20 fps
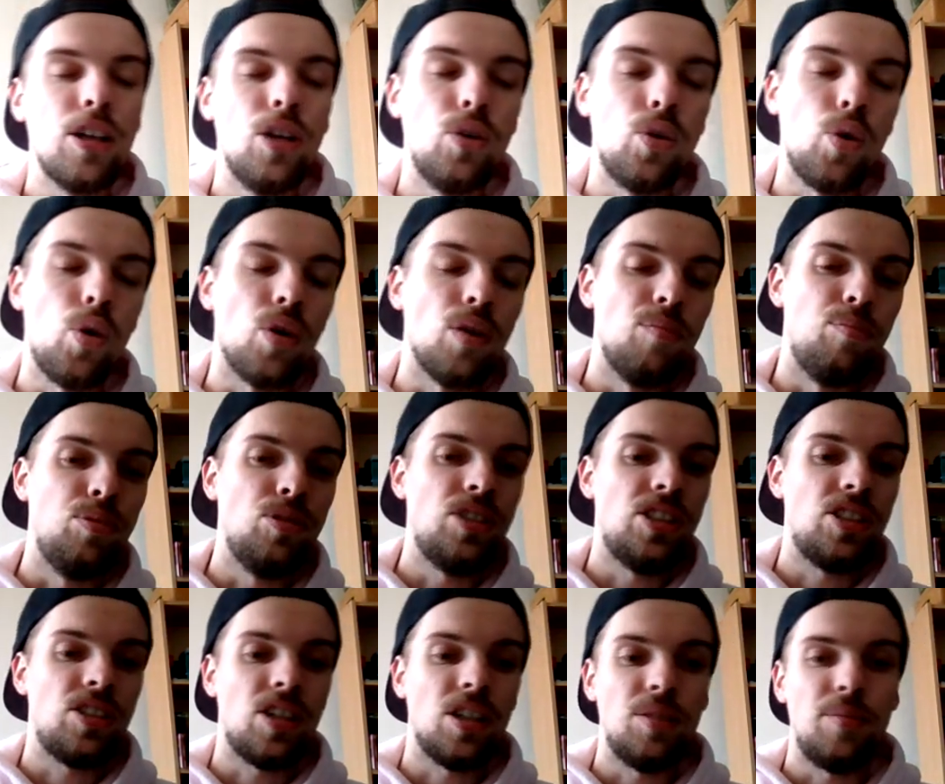Cloak or
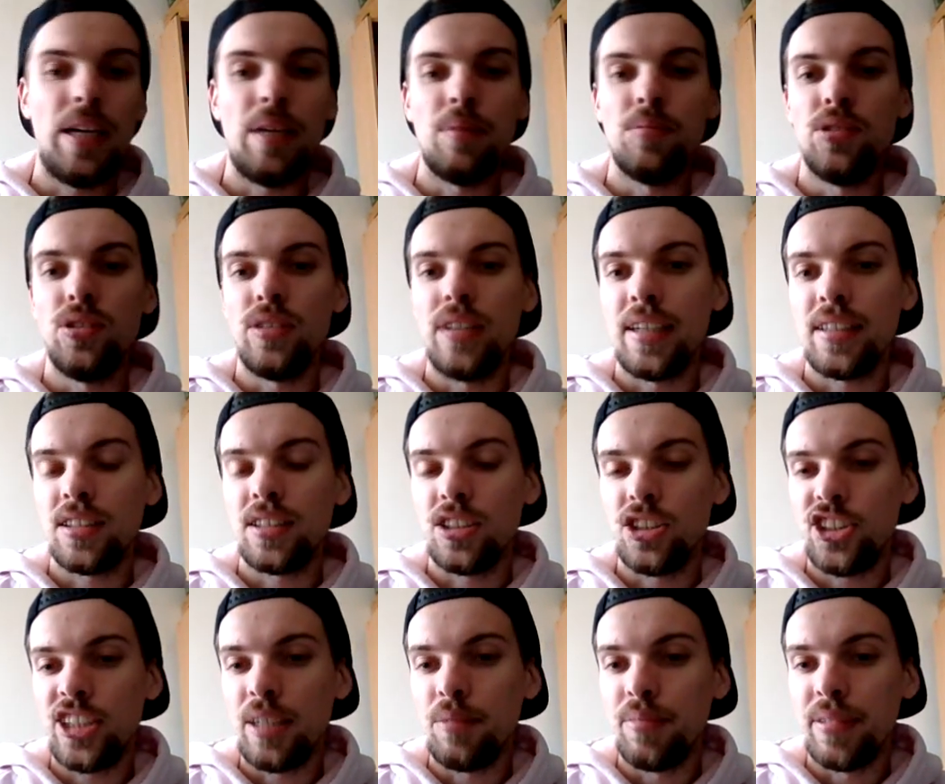Boots is gonna be able to get
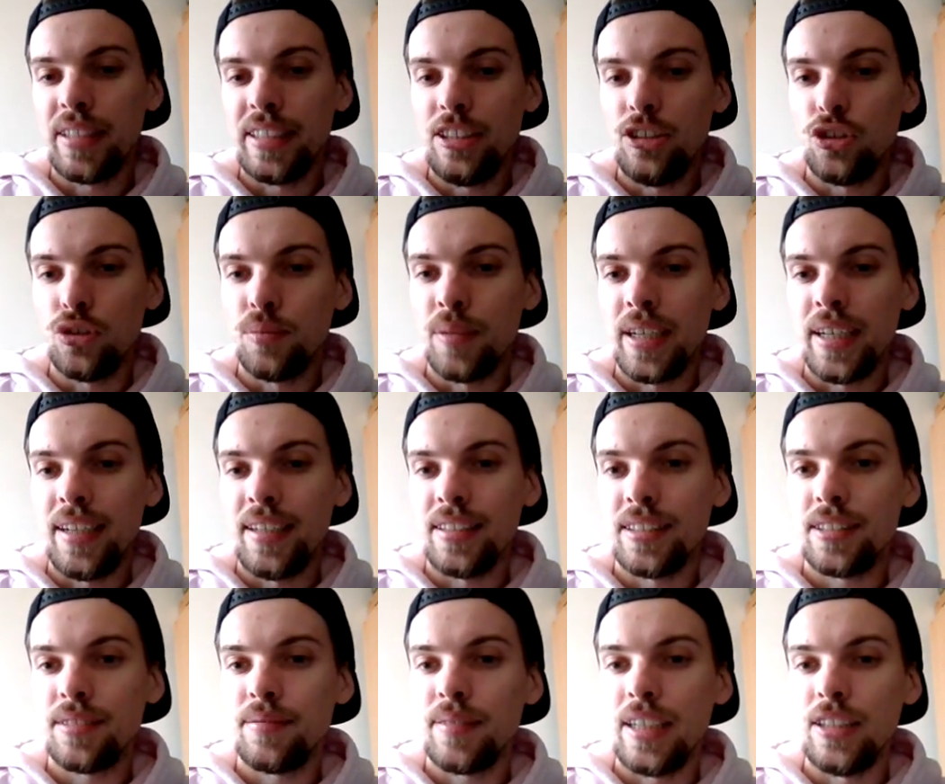a Shade Brigandine into my
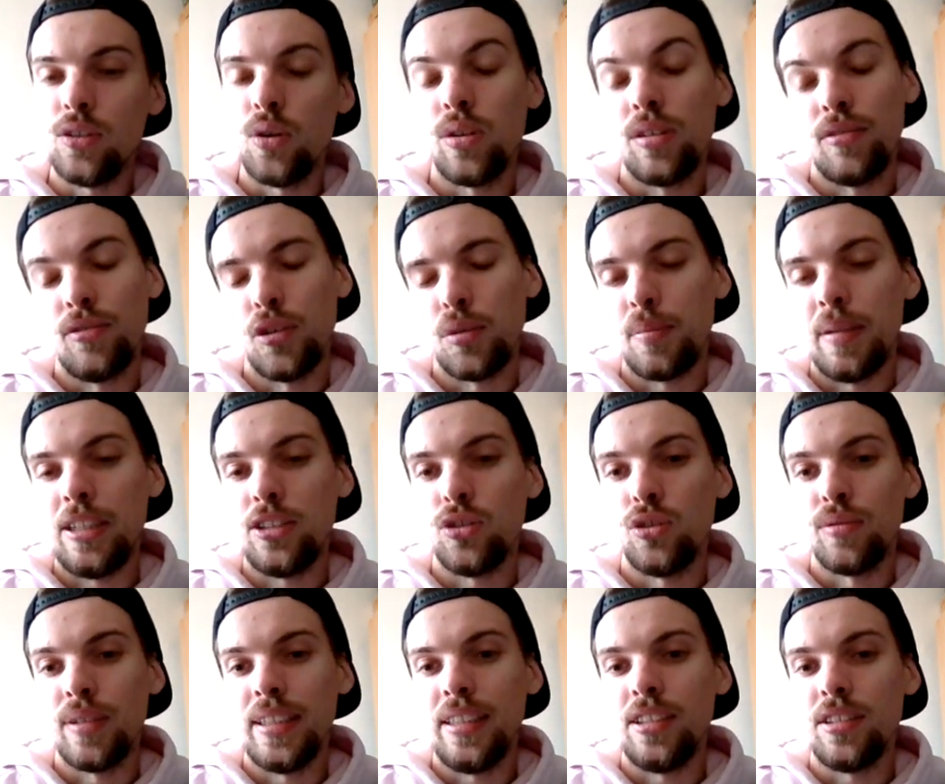hand. And the other Fogblade is
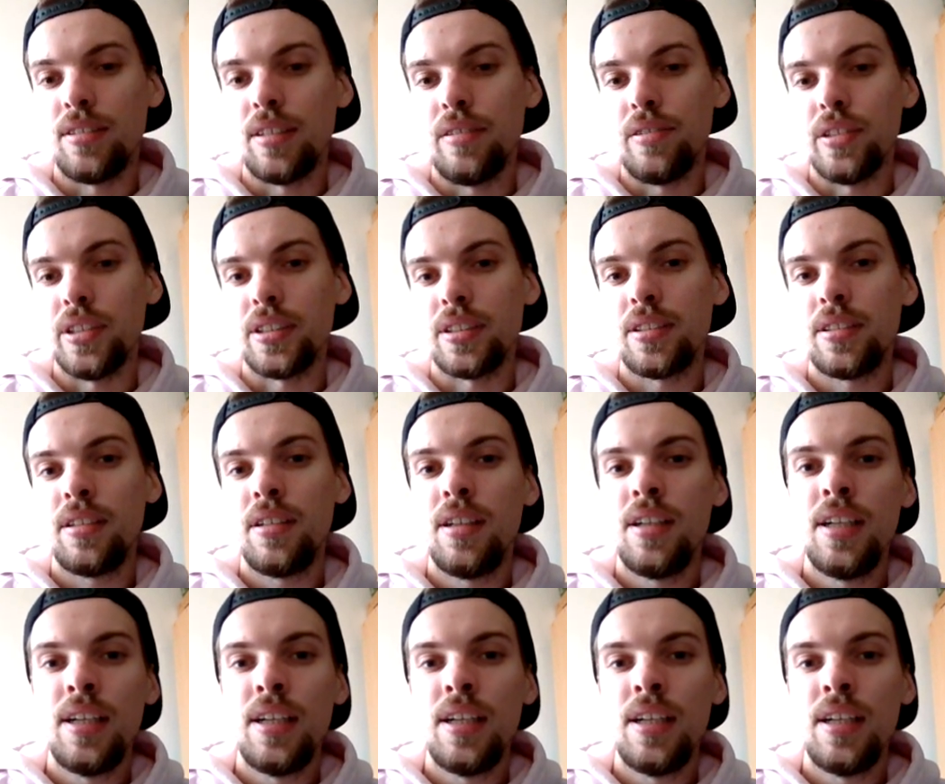already in the graveyard.